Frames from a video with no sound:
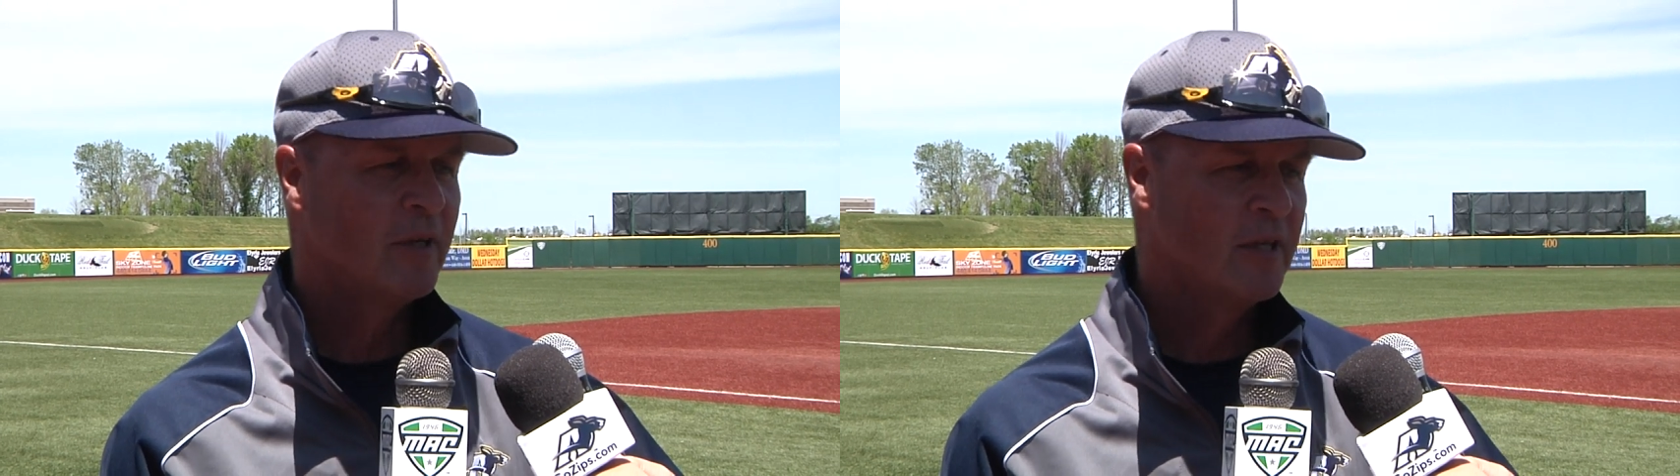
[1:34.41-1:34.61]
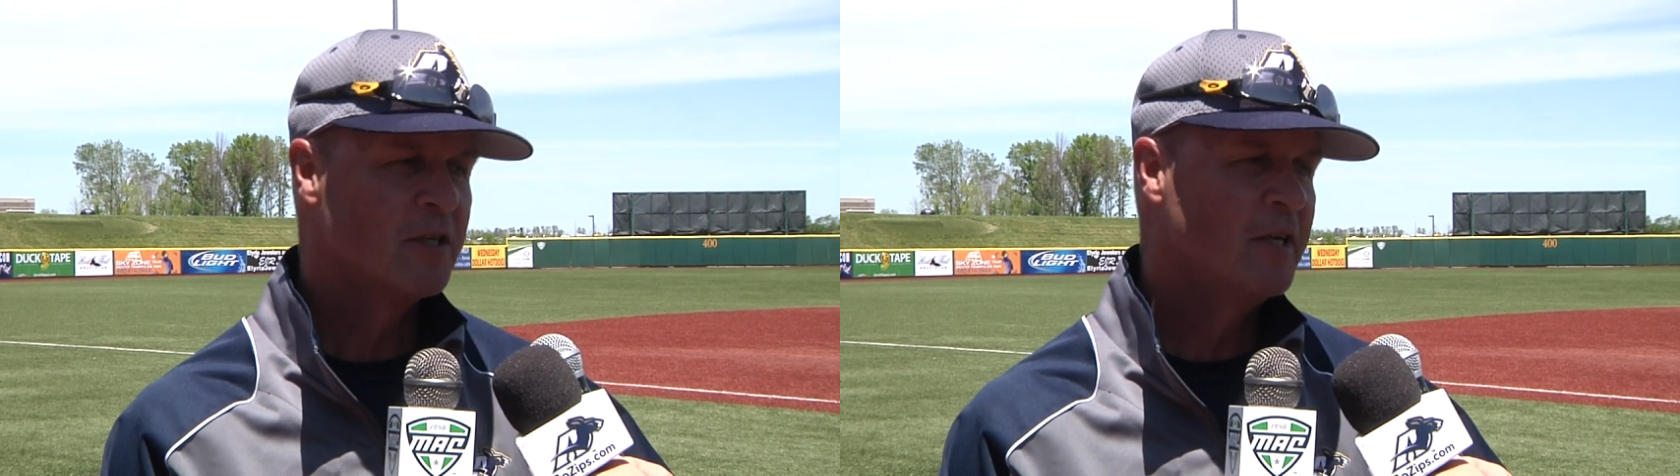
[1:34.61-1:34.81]

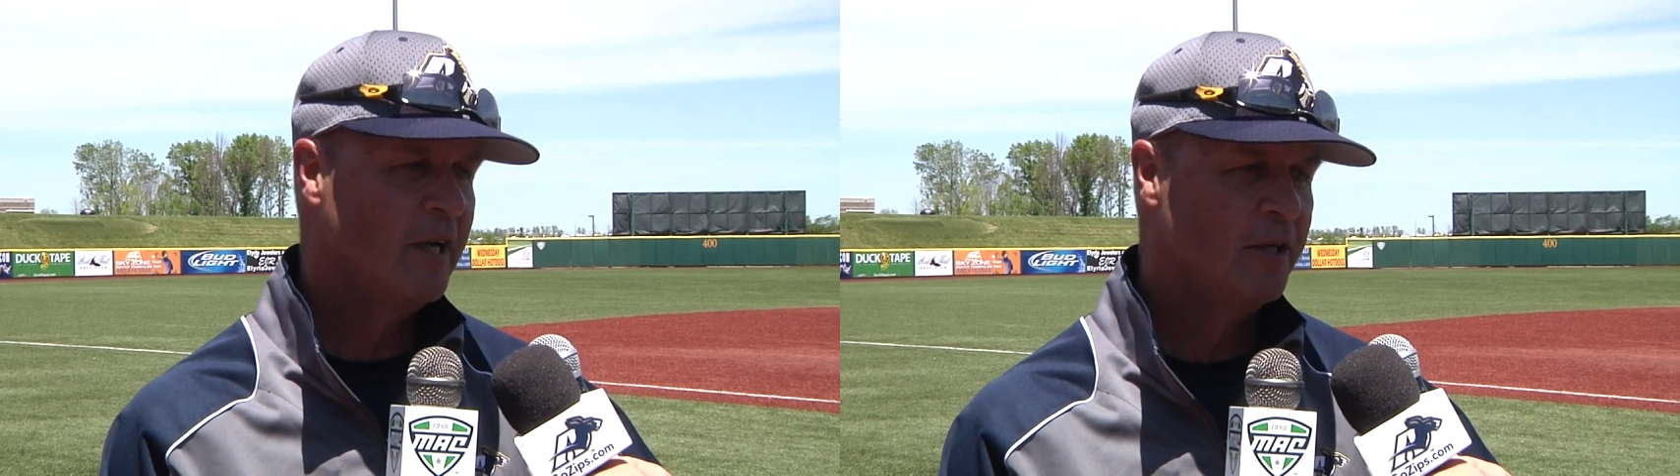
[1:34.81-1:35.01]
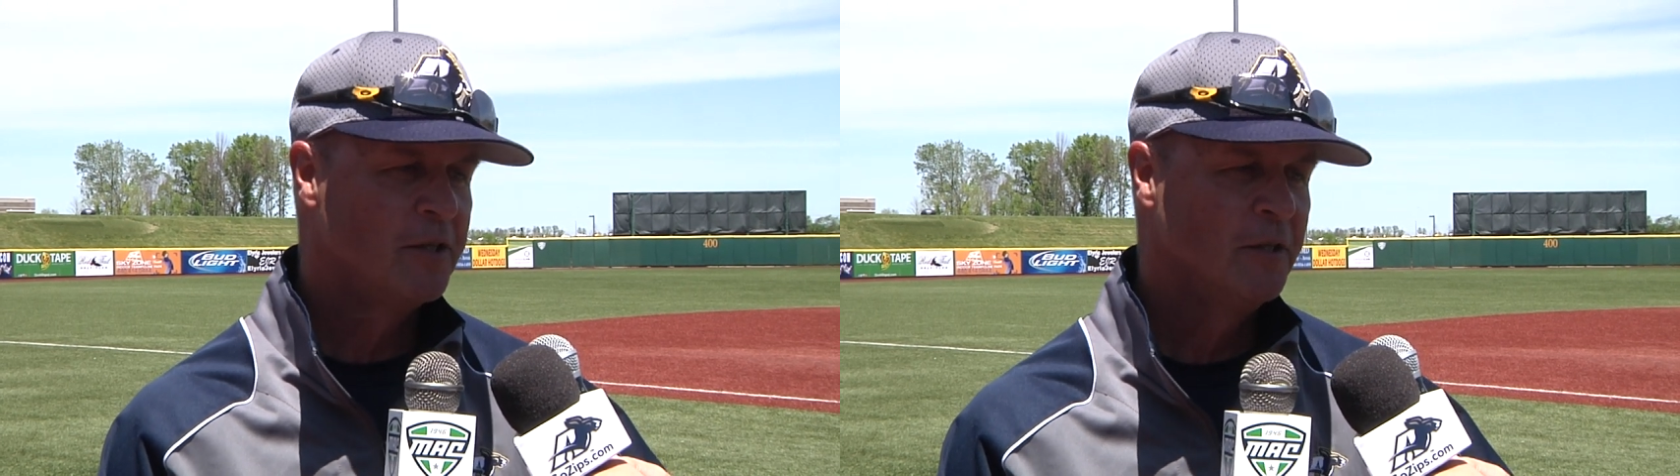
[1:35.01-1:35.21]
at this
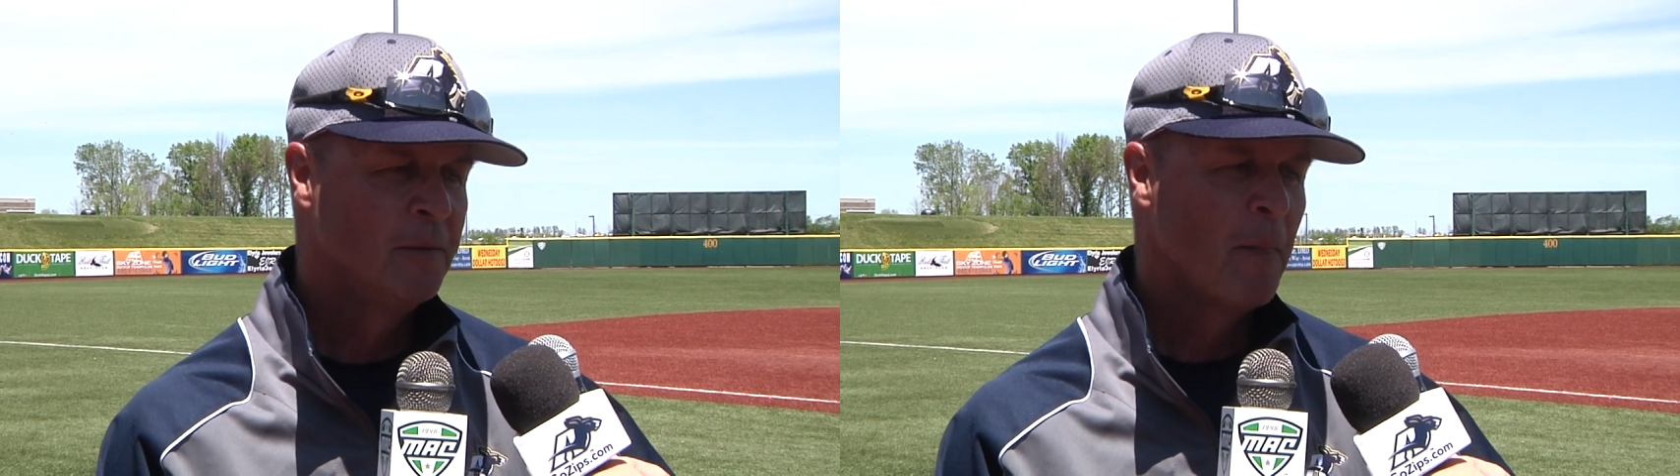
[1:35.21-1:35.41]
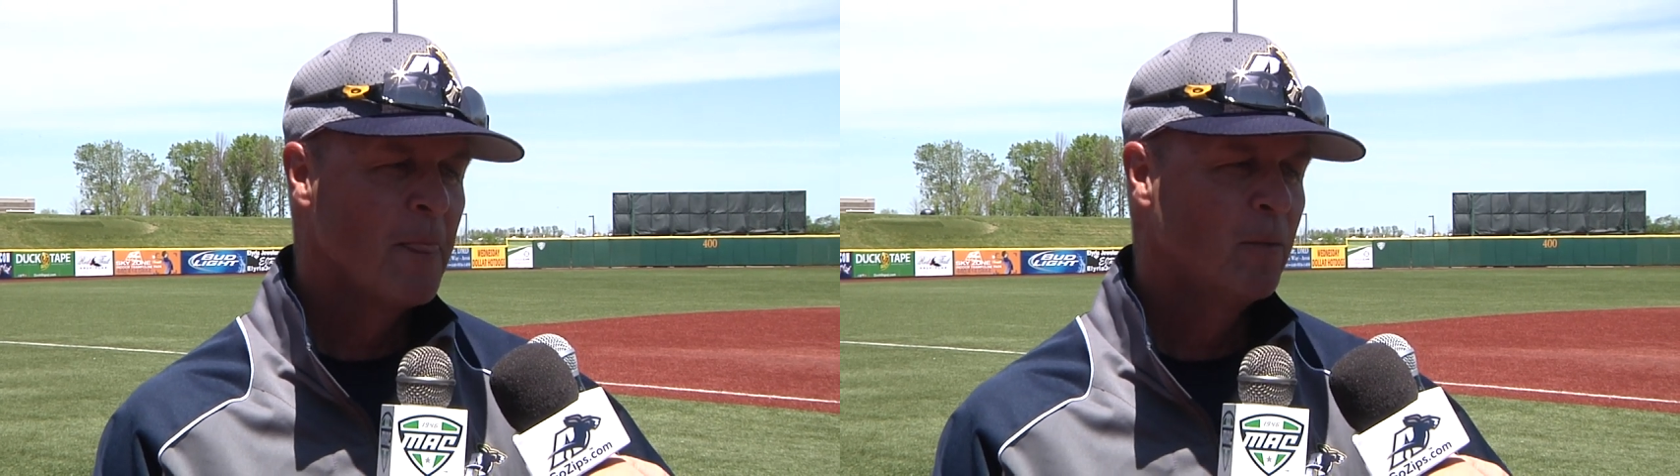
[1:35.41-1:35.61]
stage,
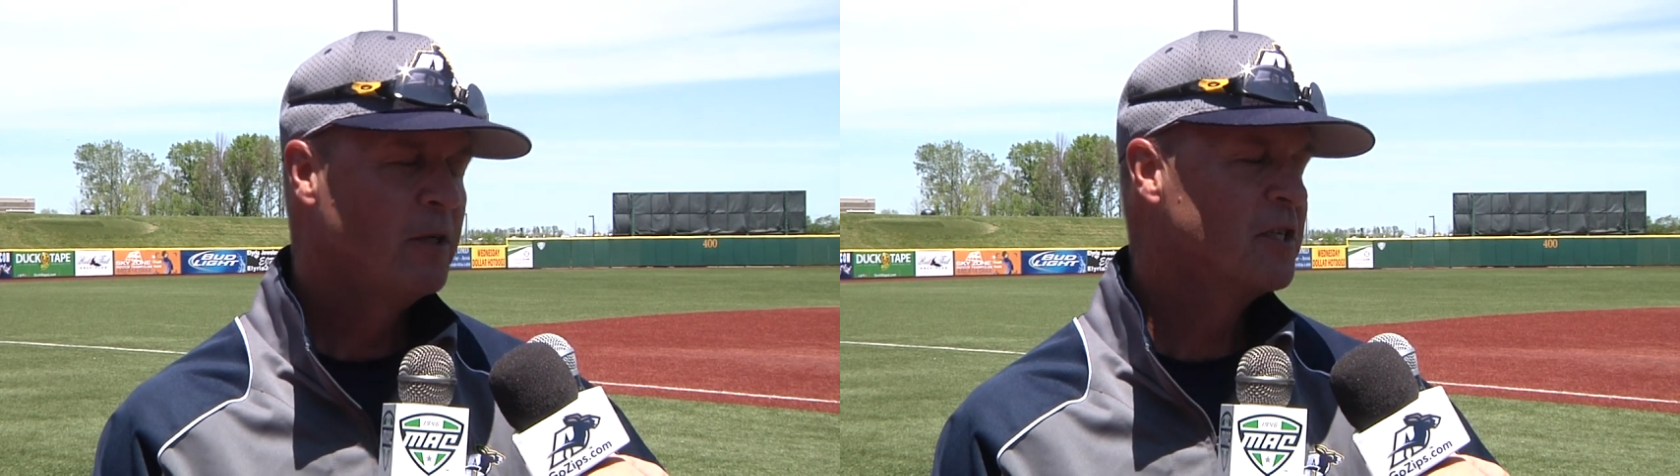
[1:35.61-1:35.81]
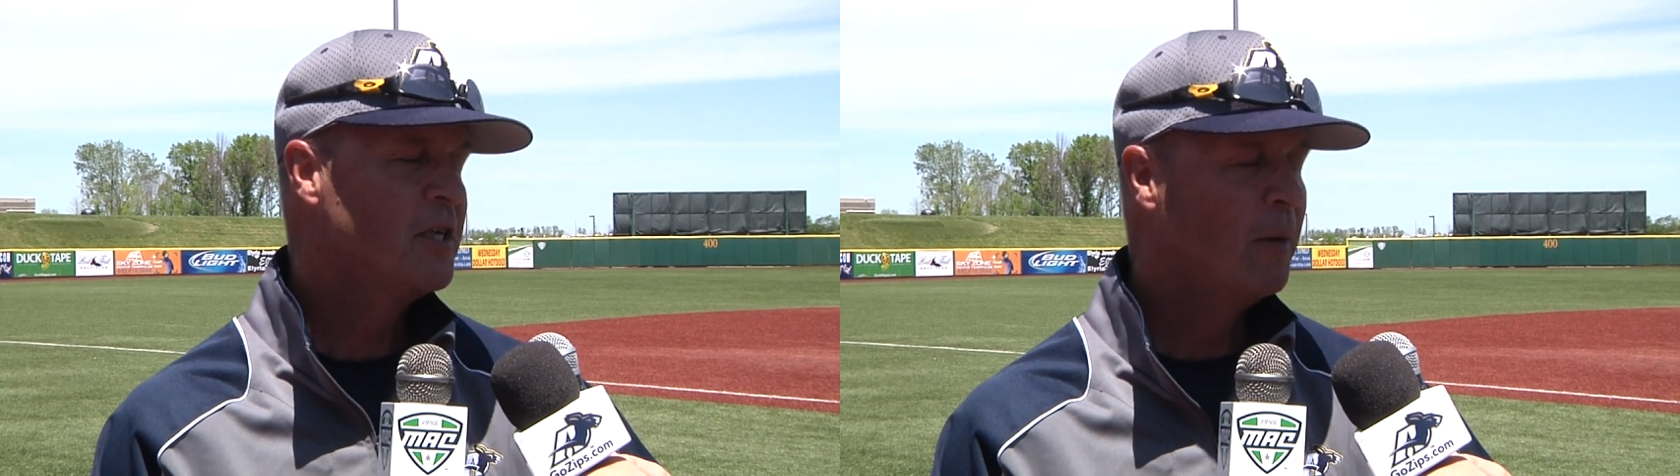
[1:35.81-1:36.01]
we
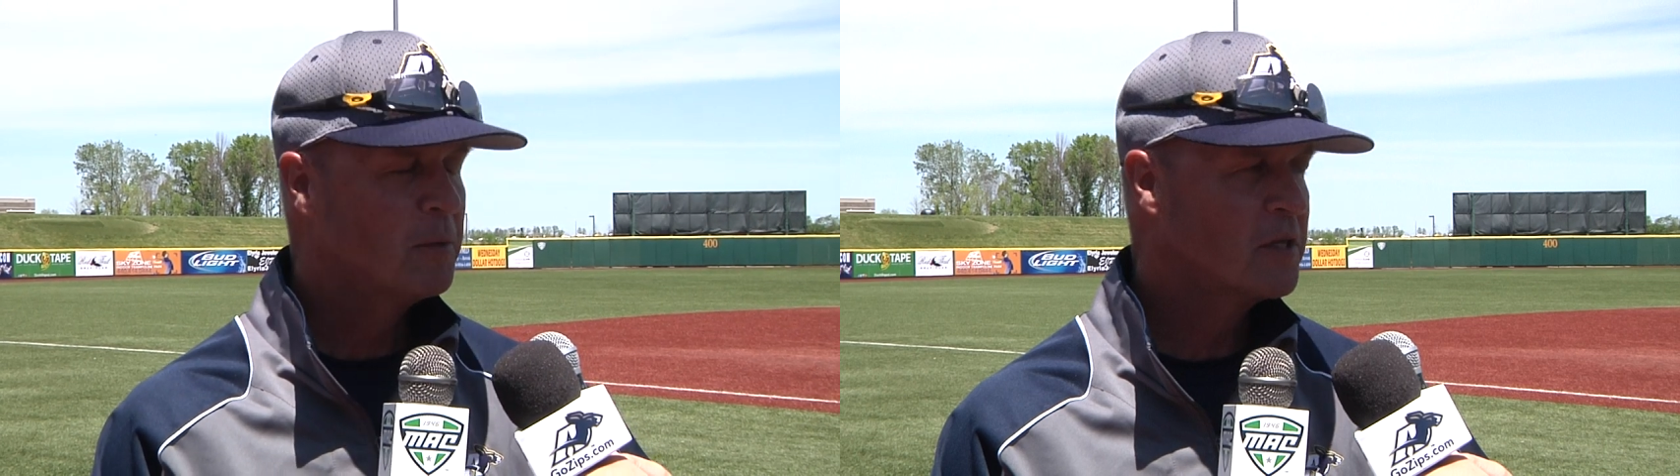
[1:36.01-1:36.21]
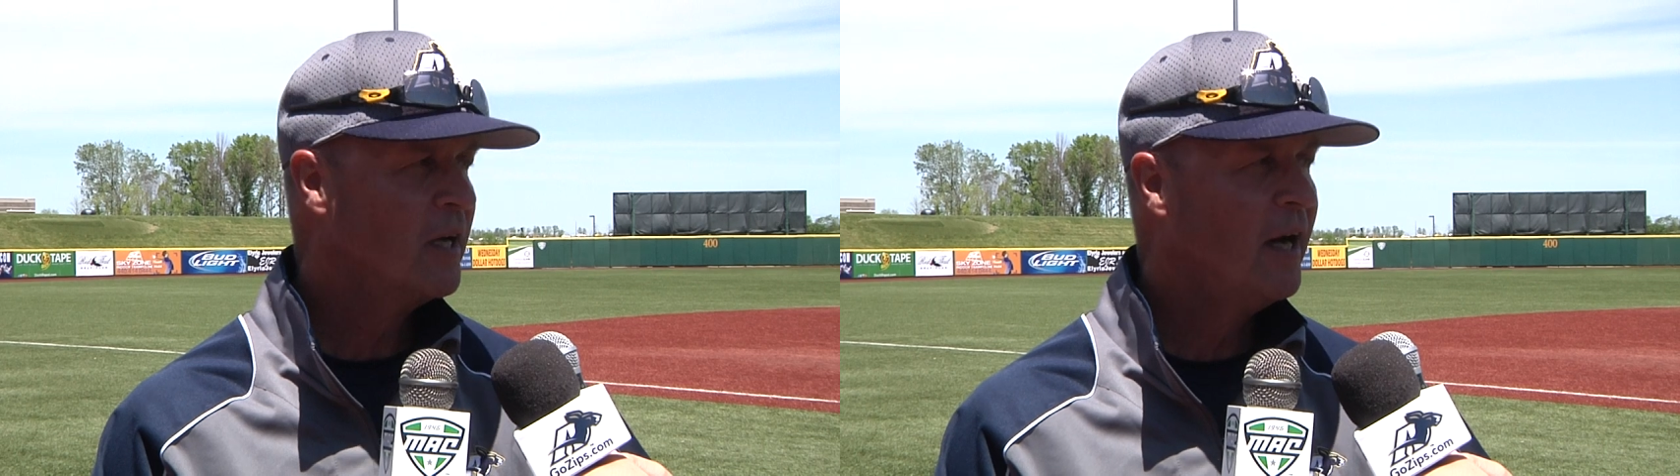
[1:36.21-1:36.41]
just step
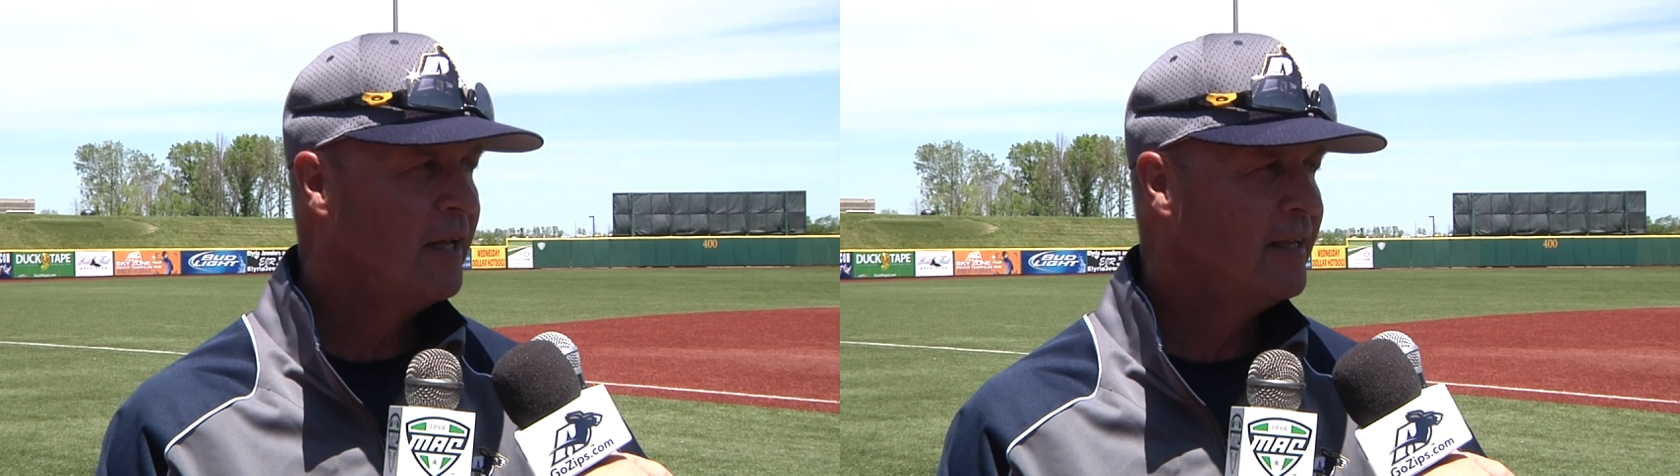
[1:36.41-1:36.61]
aside.